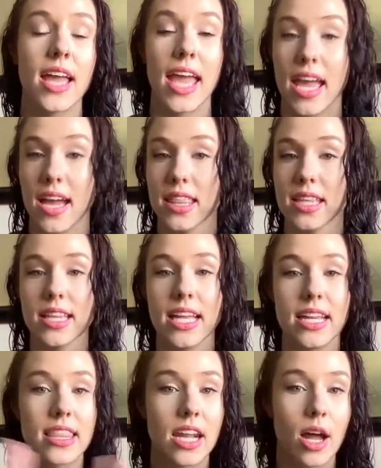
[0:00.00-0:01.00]
And the
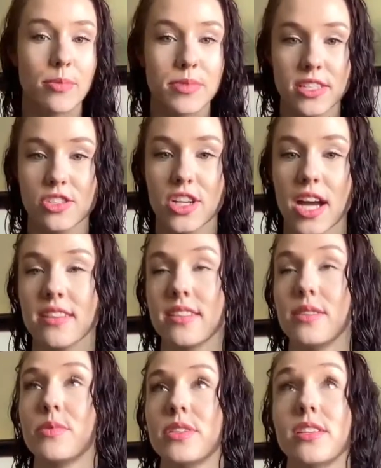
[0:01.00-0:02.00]
lady that helped us,
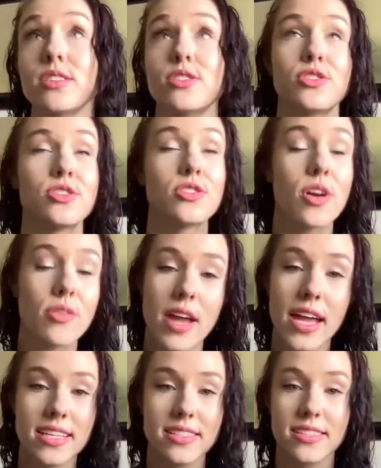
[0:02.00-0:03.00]
Jacqueline, was so
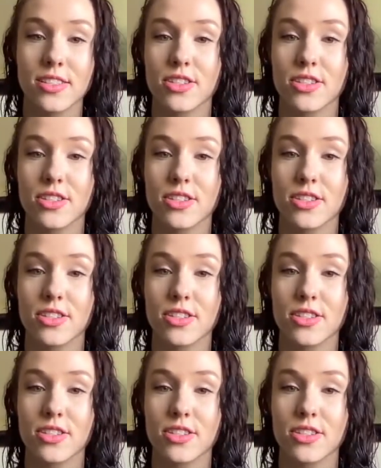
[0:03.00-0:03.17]
nice.